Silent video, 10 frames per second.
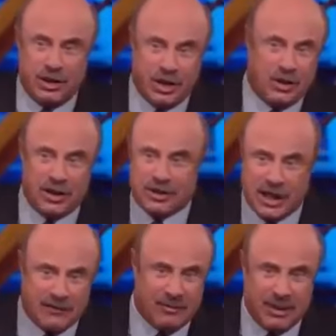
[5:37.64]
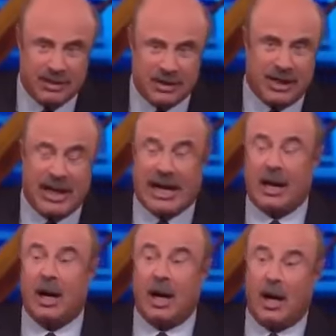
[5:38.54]
you, you no good son of a bitch. Get
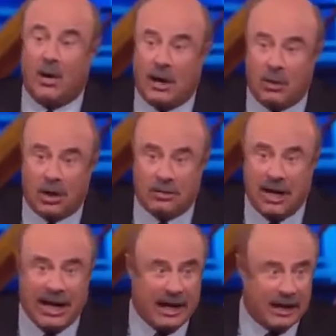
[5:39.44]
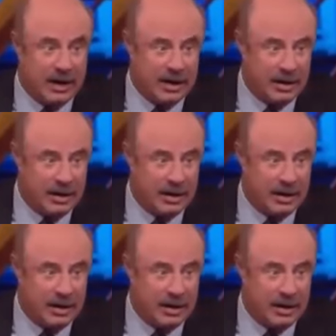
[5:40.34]
out. Oh, I want her back.